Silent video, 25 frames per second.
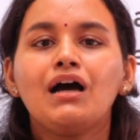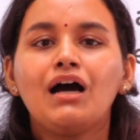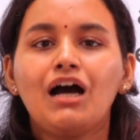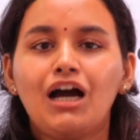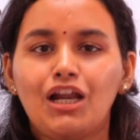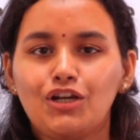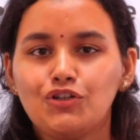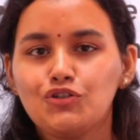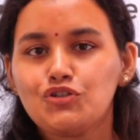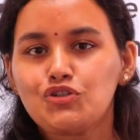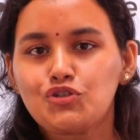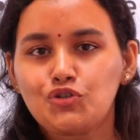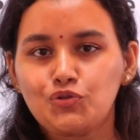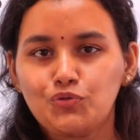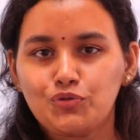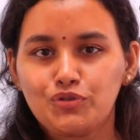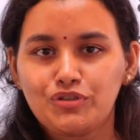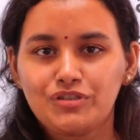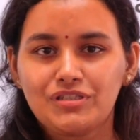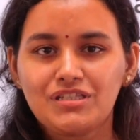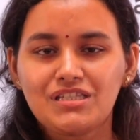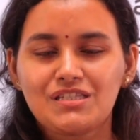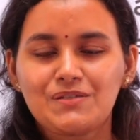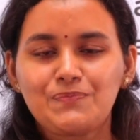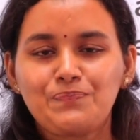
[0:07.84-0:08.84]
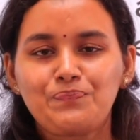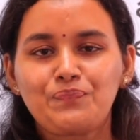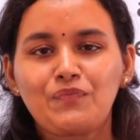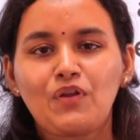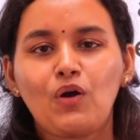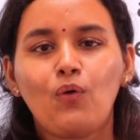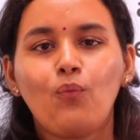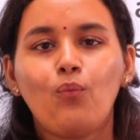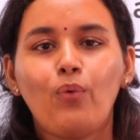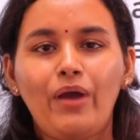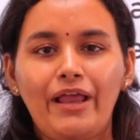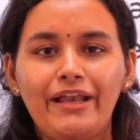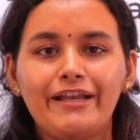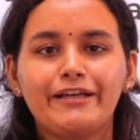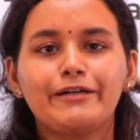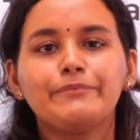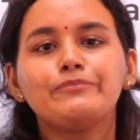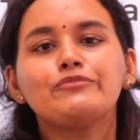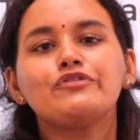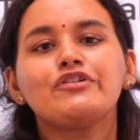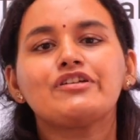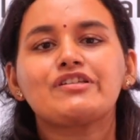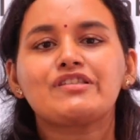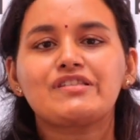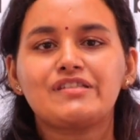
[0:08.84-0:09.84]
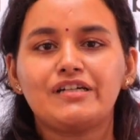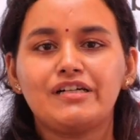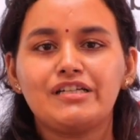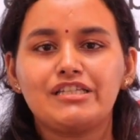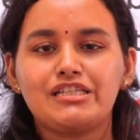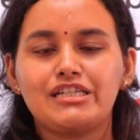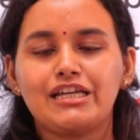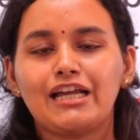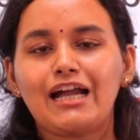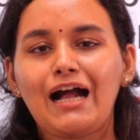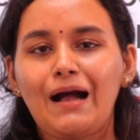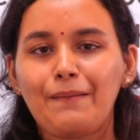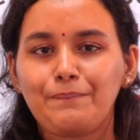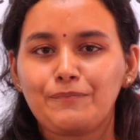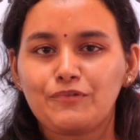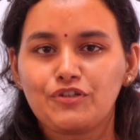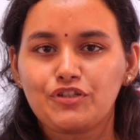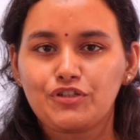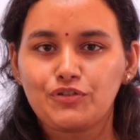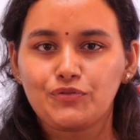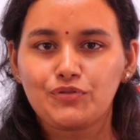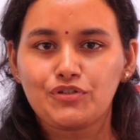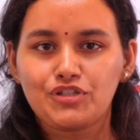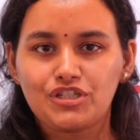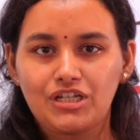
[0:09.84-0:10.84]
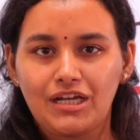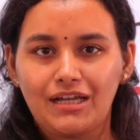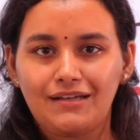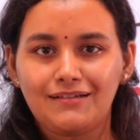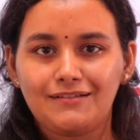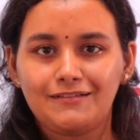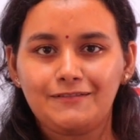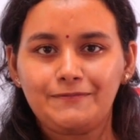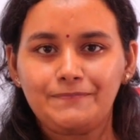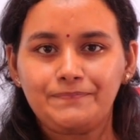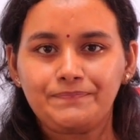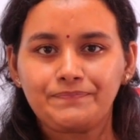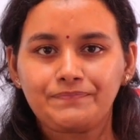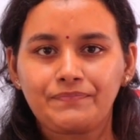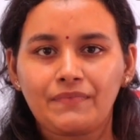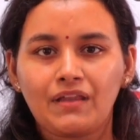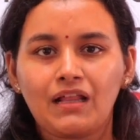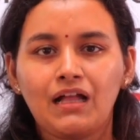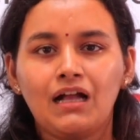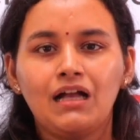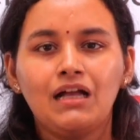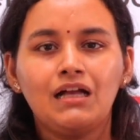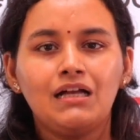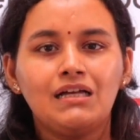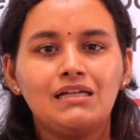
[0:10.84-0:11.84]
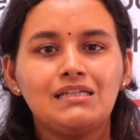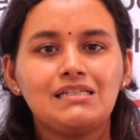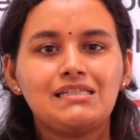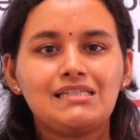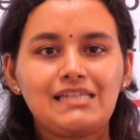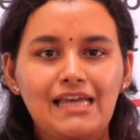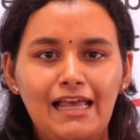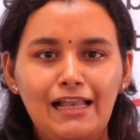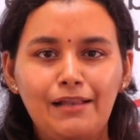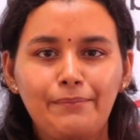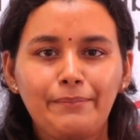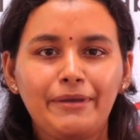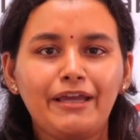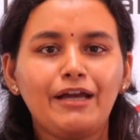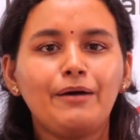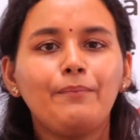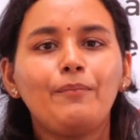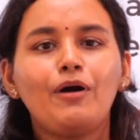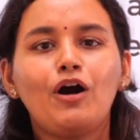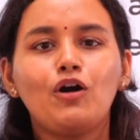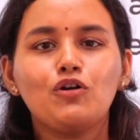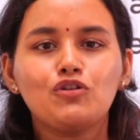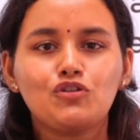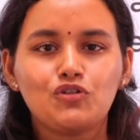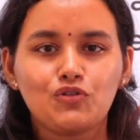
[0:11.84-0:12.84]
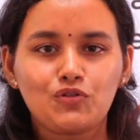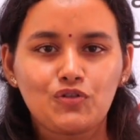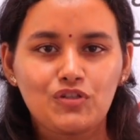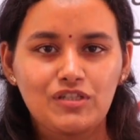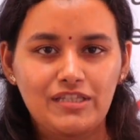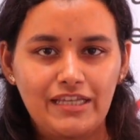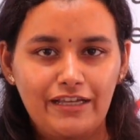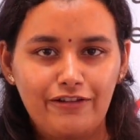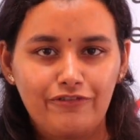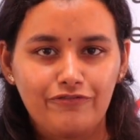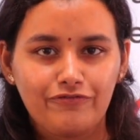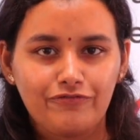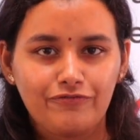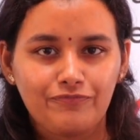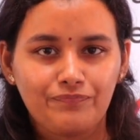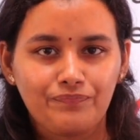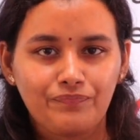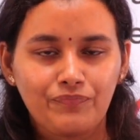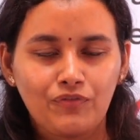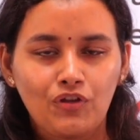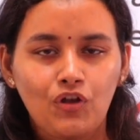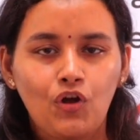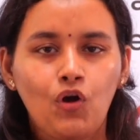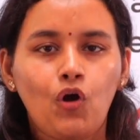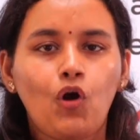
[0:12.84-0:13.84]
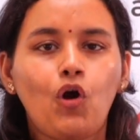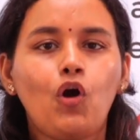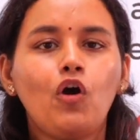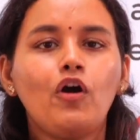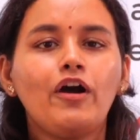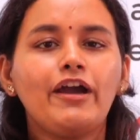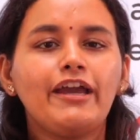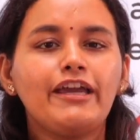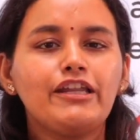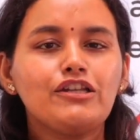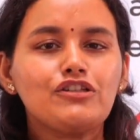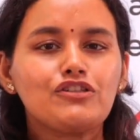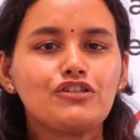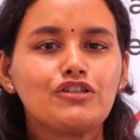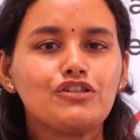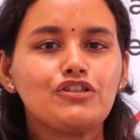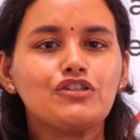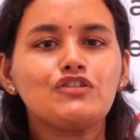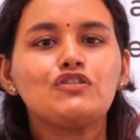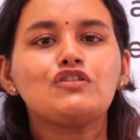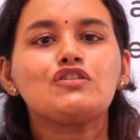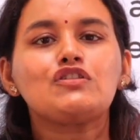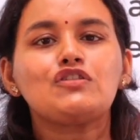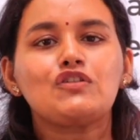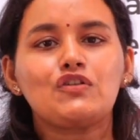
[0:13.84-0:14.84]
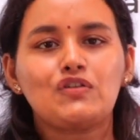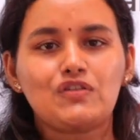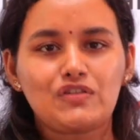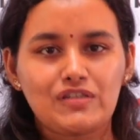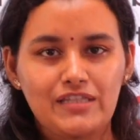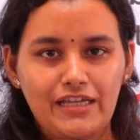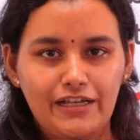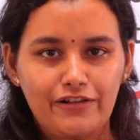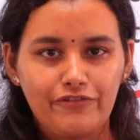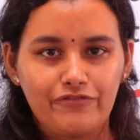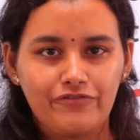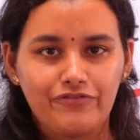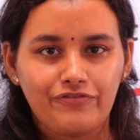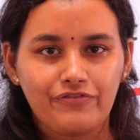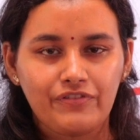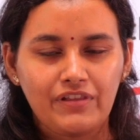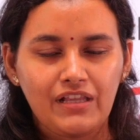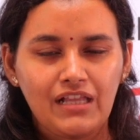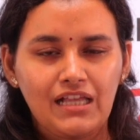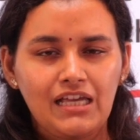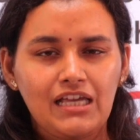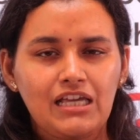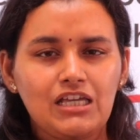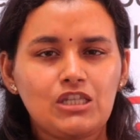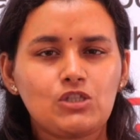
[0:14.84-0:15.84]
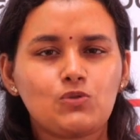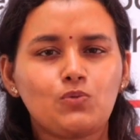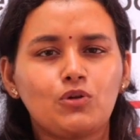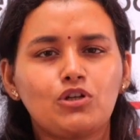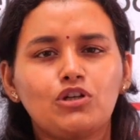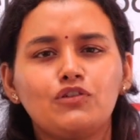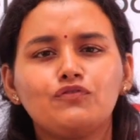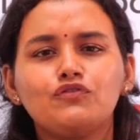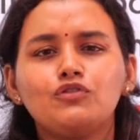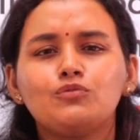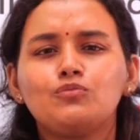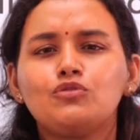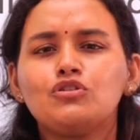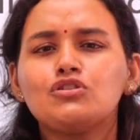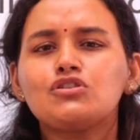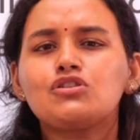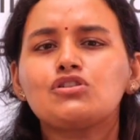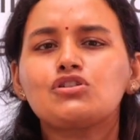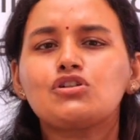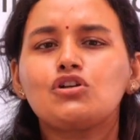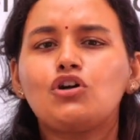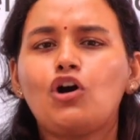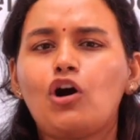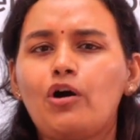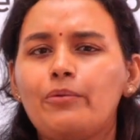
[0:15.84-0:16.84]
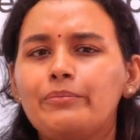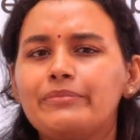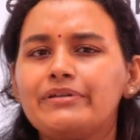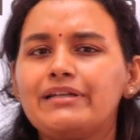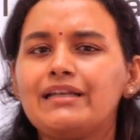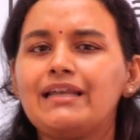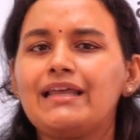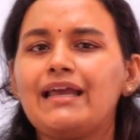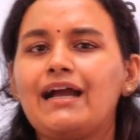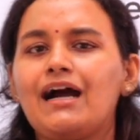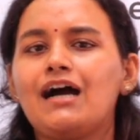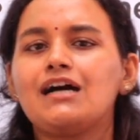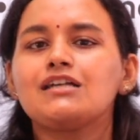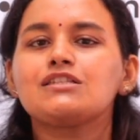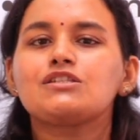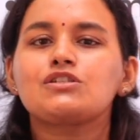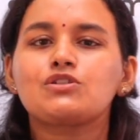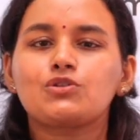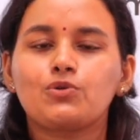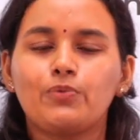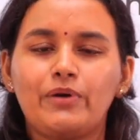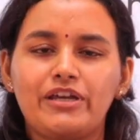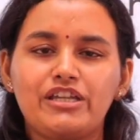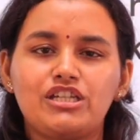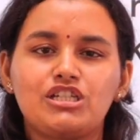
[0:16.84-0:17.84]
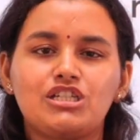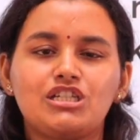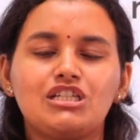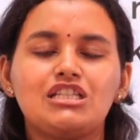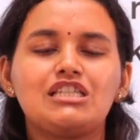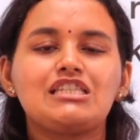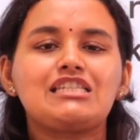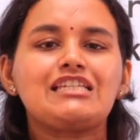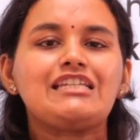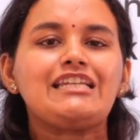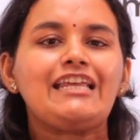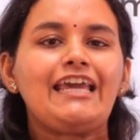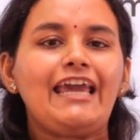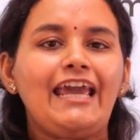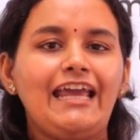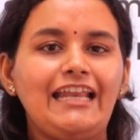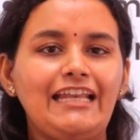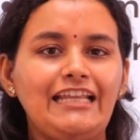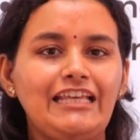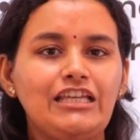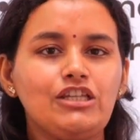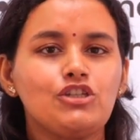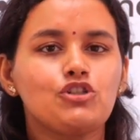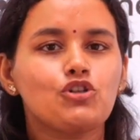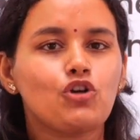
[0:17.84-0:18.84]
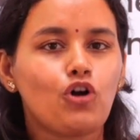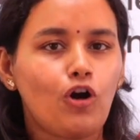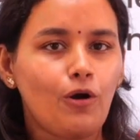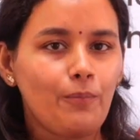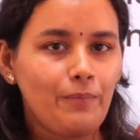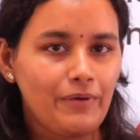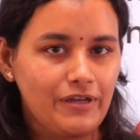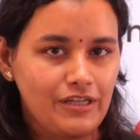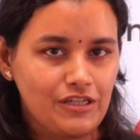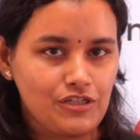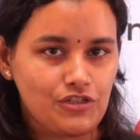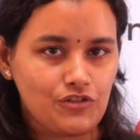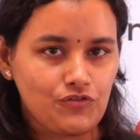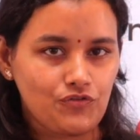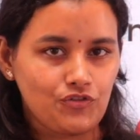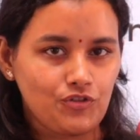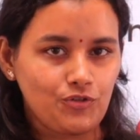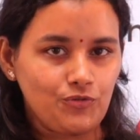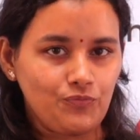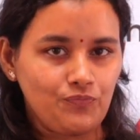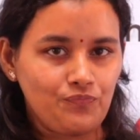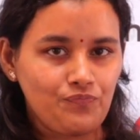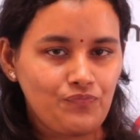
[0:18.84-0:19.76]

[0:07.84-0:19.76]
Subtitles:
Hello students, welcome to Exergic Aptitude channel. Tell me about yourself or introduce yourself is one of the most commonly asked questions in any job interview.